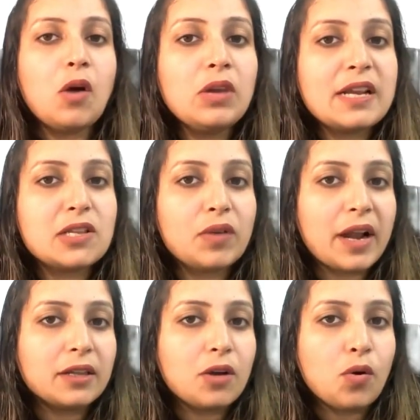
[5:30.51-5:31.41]
let's look
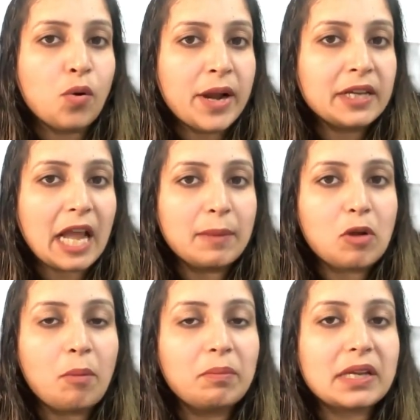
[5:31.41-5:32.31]
at the ON time
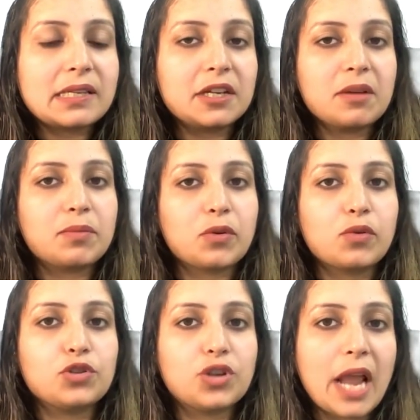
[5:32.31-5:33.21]
complexity approach,